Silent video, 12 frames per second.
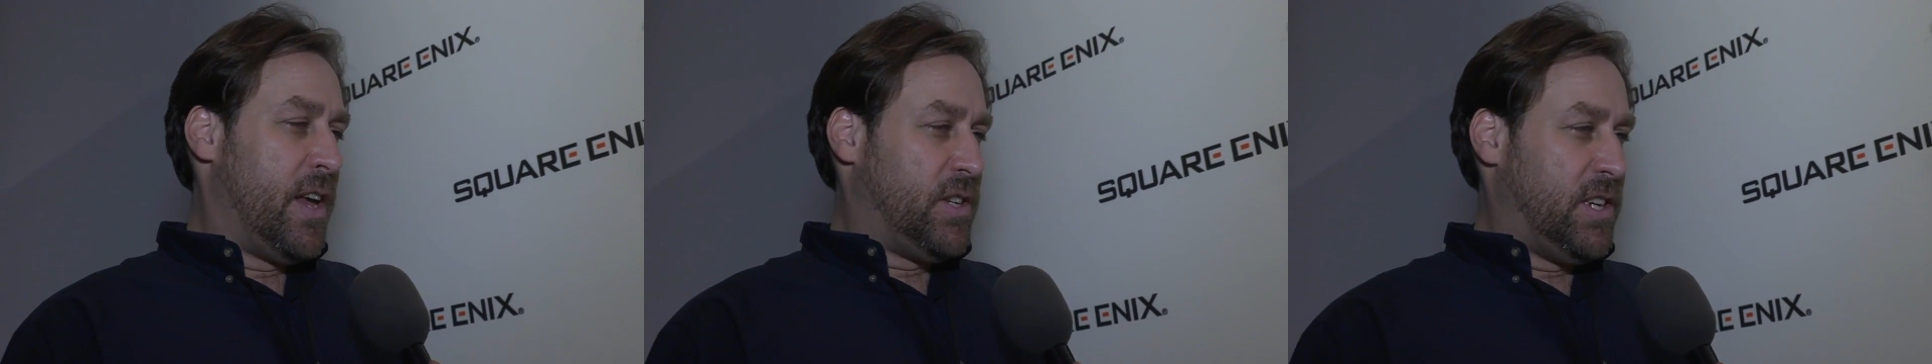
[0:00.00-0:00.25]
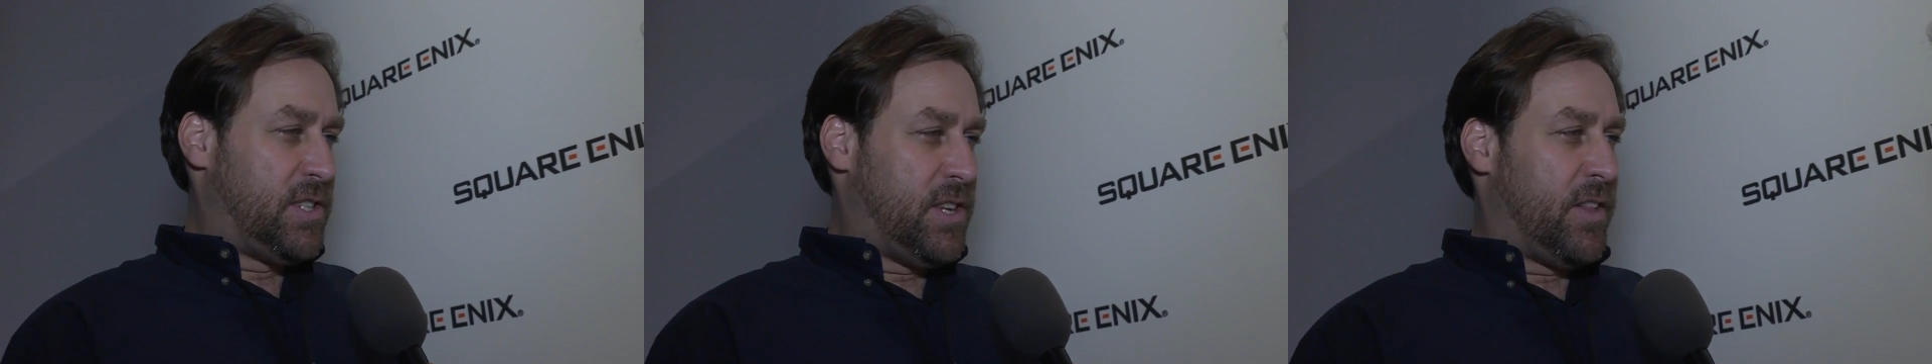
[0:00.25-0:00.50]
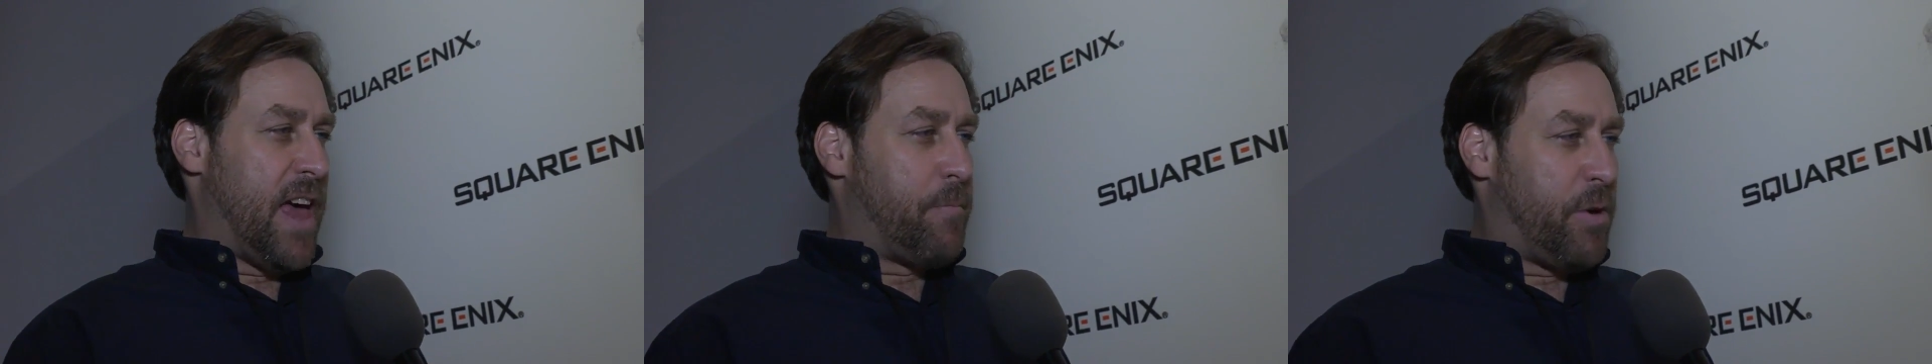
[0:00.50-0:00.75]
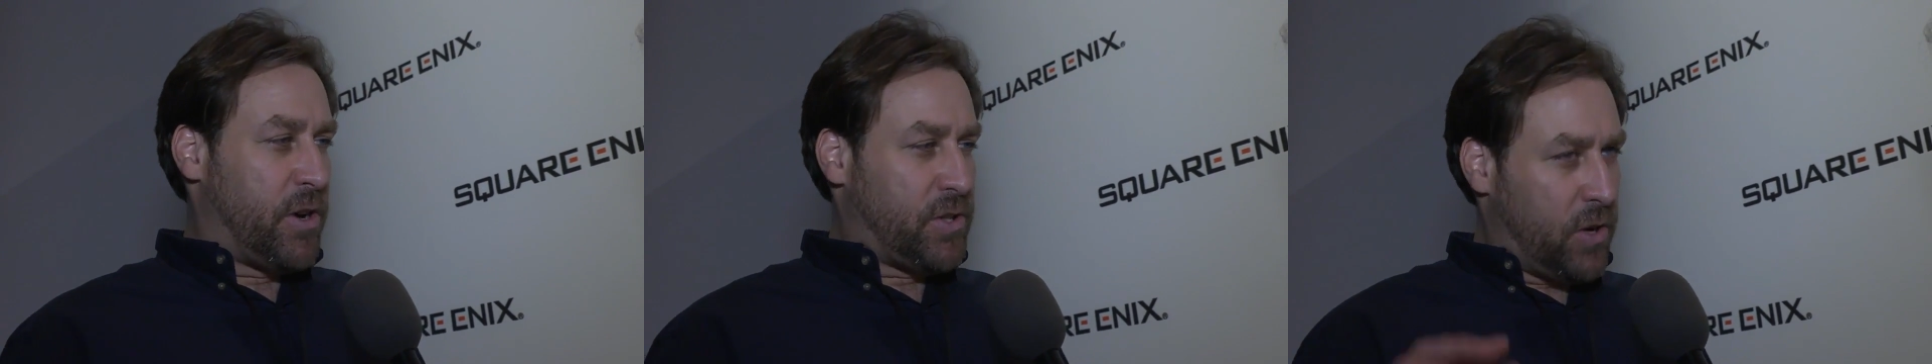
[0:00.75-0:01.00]
She's still
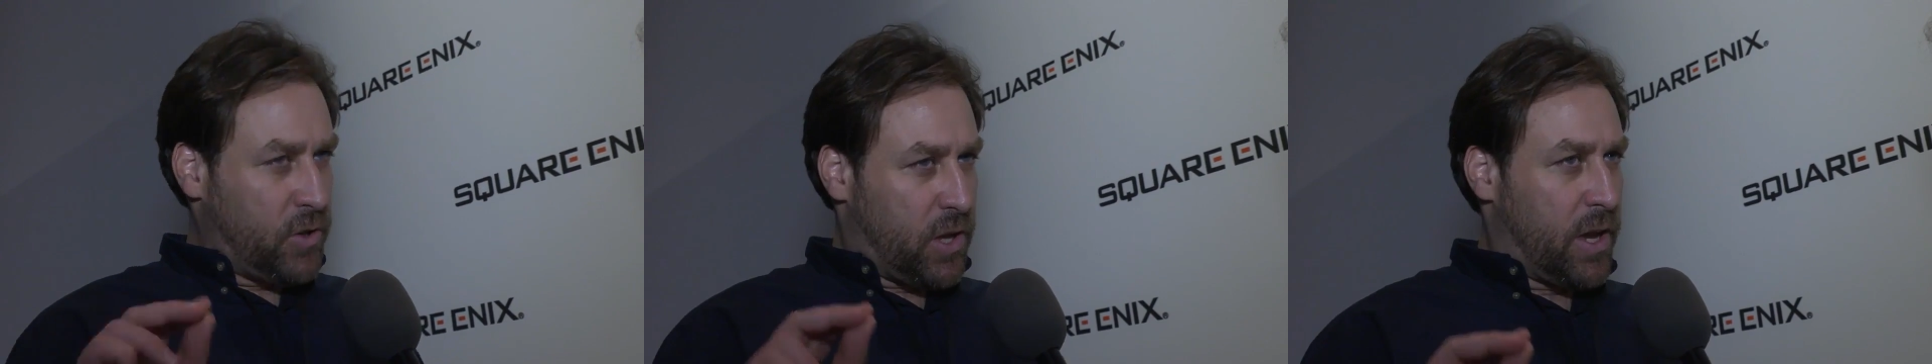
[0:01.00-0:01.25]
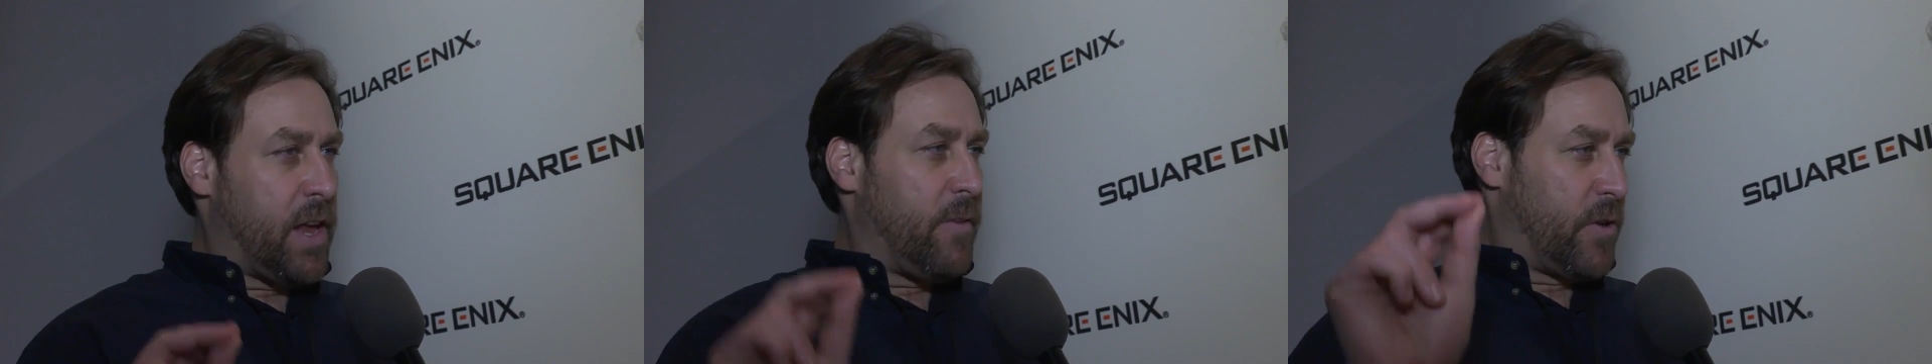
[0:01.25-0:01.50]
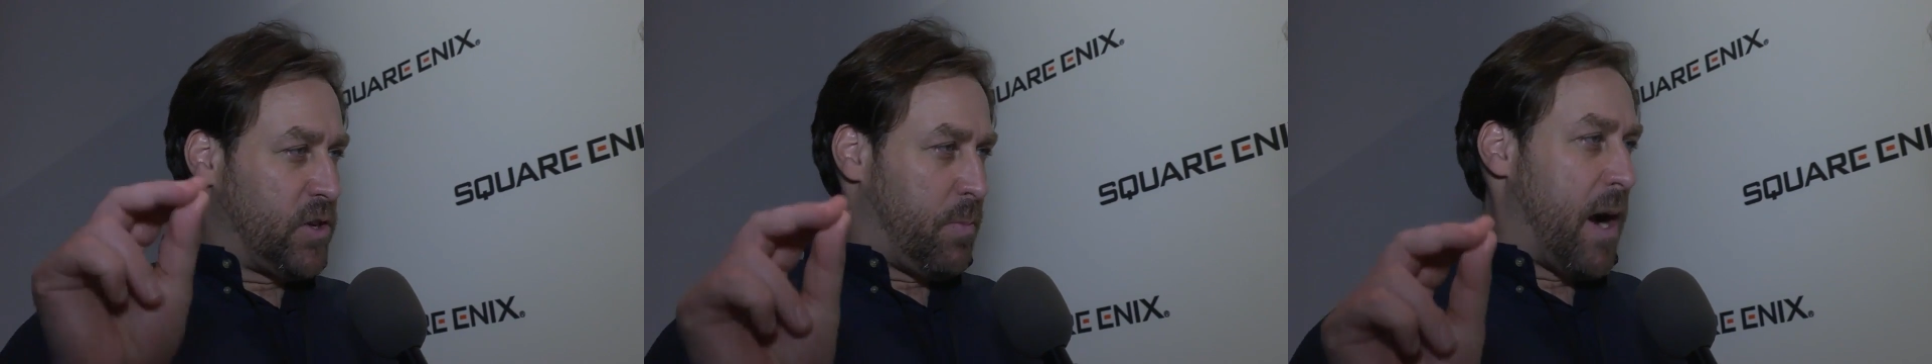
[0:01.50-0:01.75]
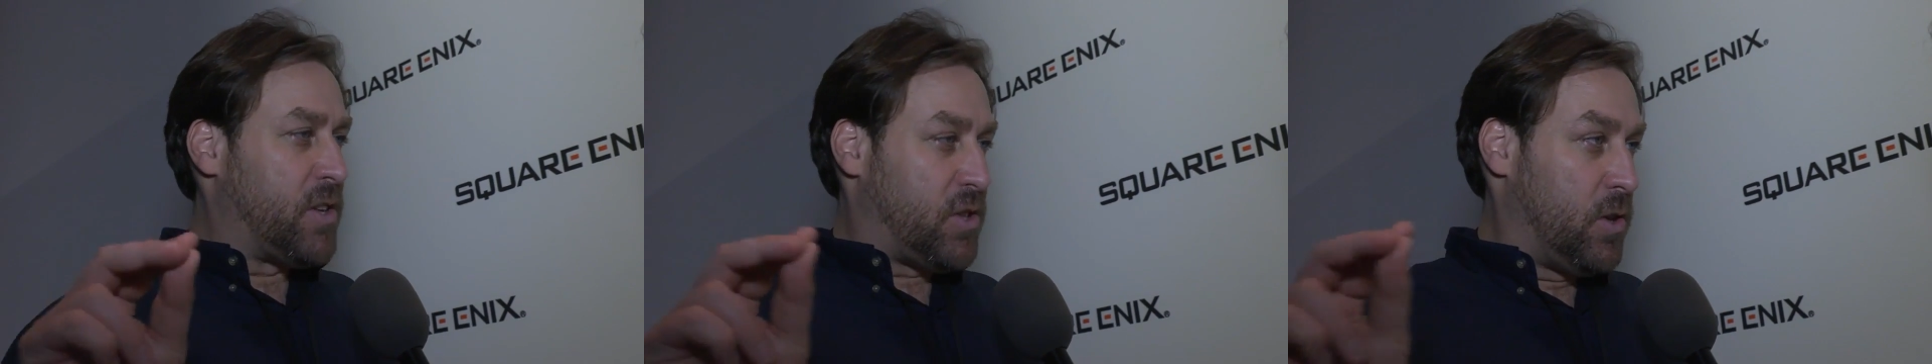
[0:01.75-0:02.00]
that person who's looking for
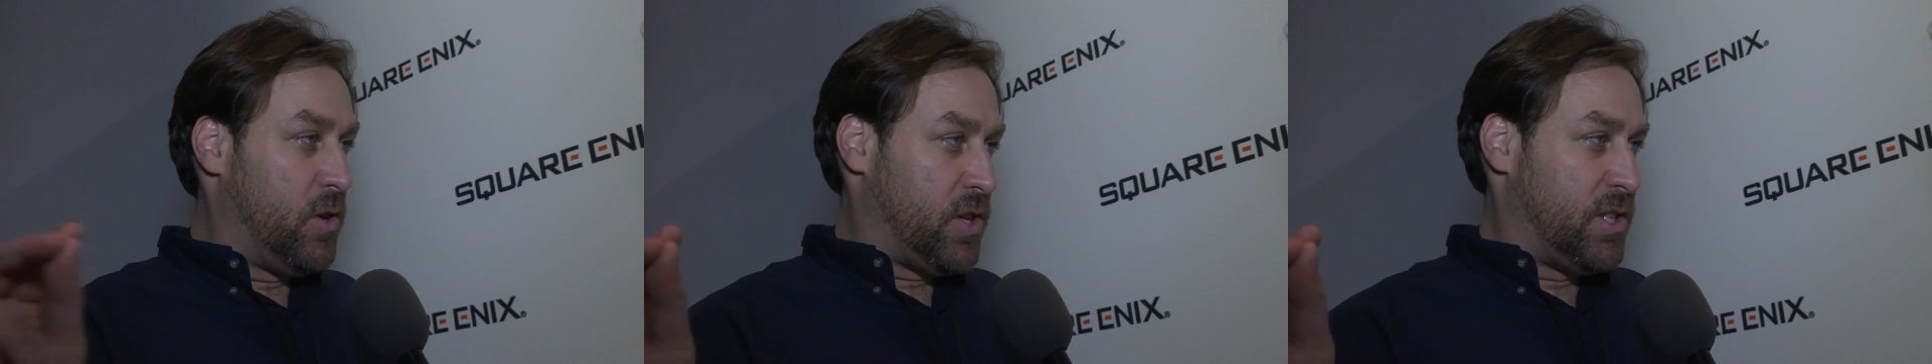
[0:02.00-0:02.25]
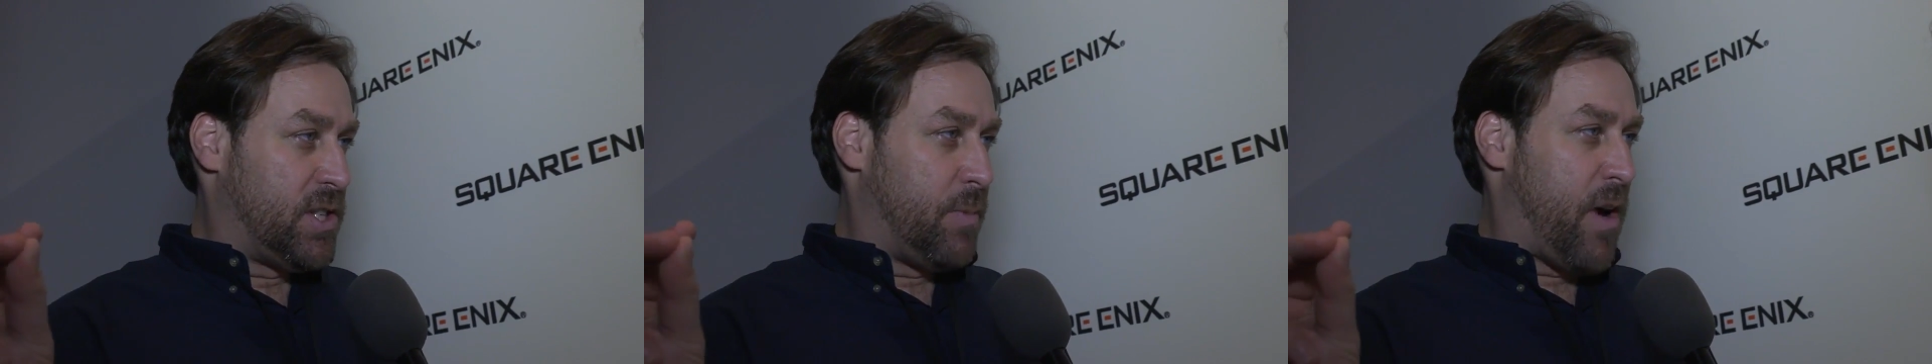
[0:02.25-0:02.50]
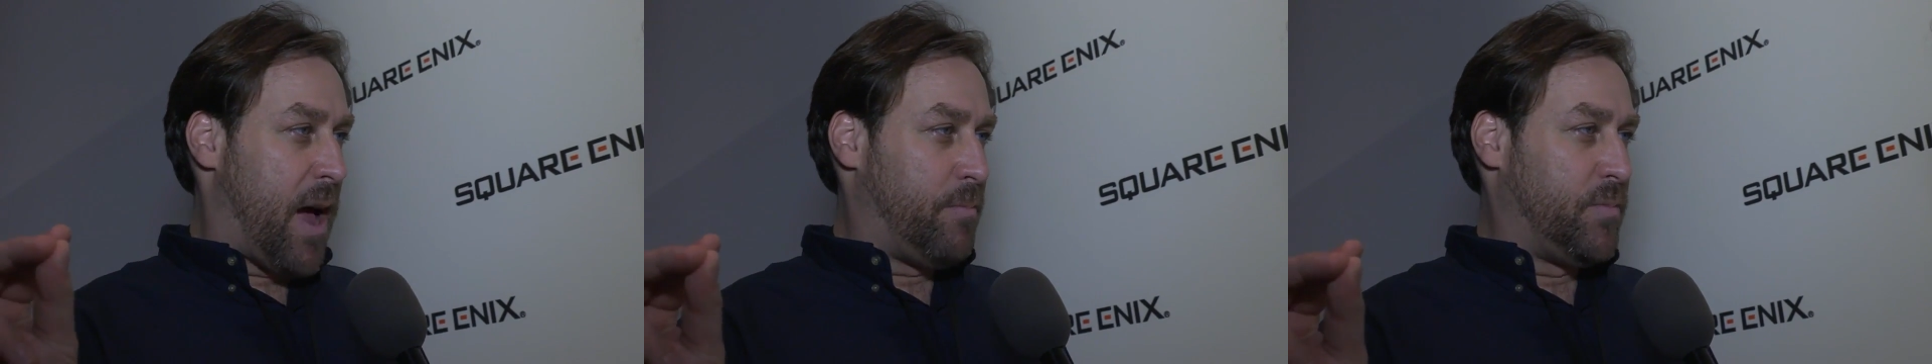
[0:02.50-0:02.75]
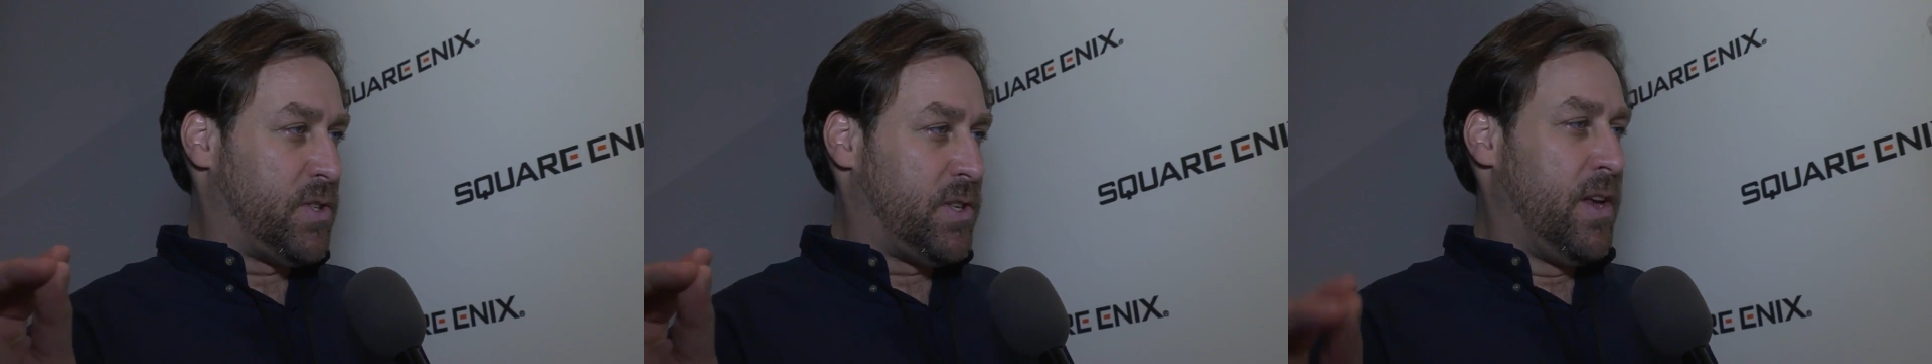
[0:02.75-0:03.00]
smart solutions to
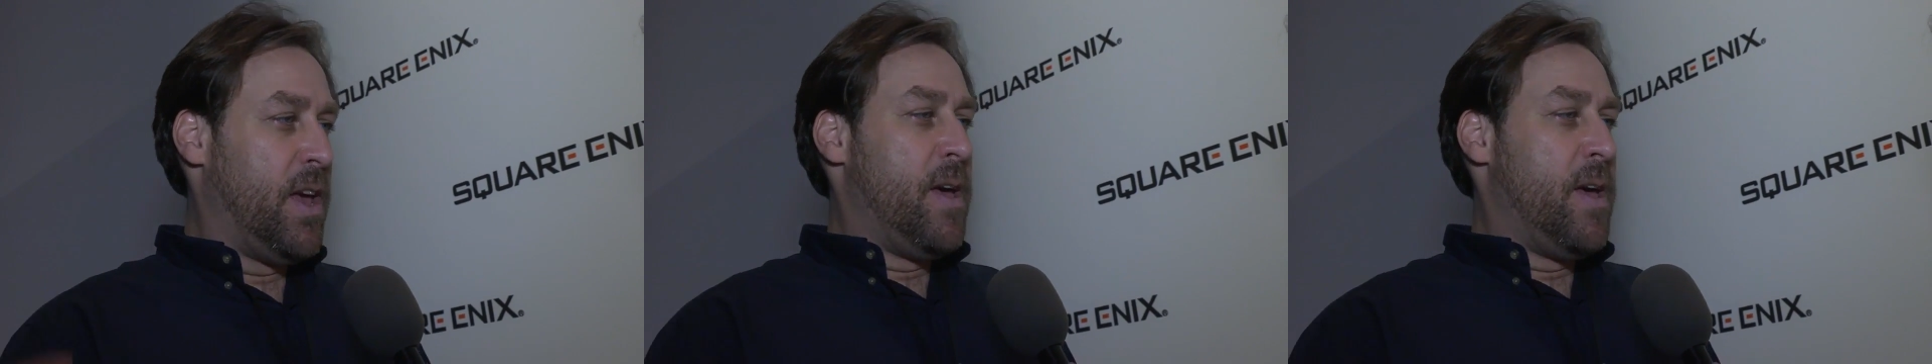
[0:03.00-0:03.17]
problems.